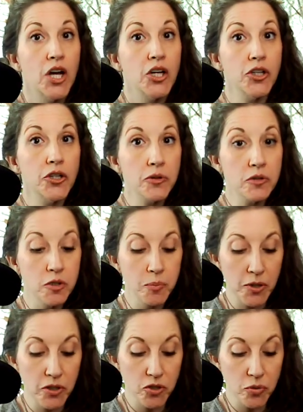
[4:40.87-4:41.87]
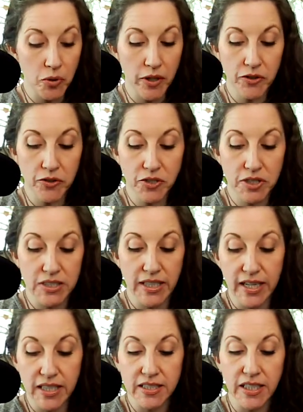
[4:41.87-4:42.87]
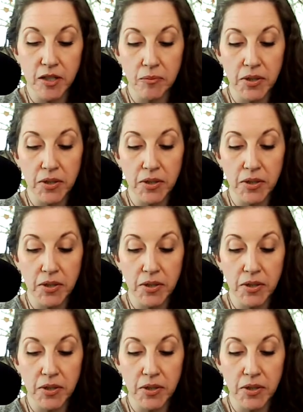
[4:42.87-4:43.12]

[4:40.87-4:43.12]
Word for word: new spiritual understanding